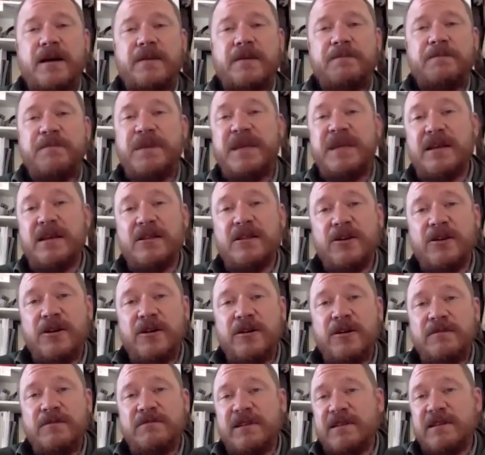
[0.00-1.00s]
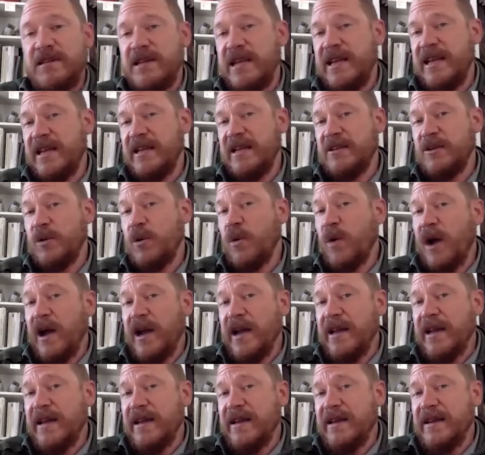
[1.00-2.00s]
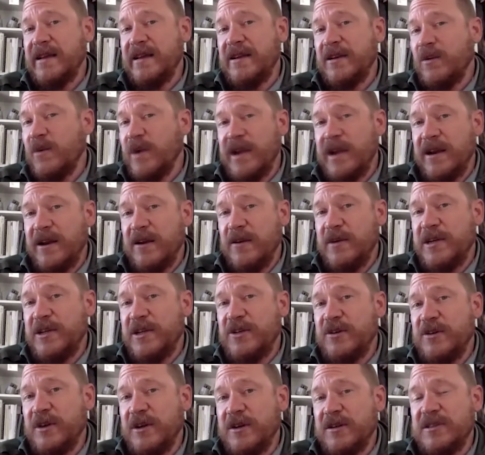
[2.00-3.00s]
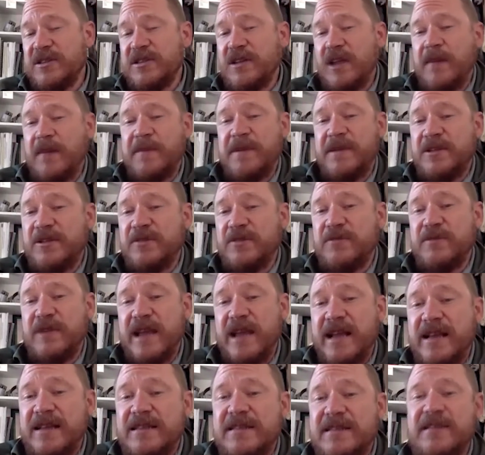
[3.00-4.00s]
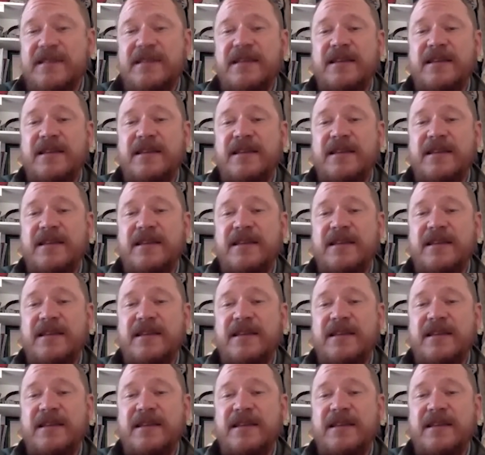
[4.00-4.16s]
Be alert and quiet and aware when you are stopping to rest,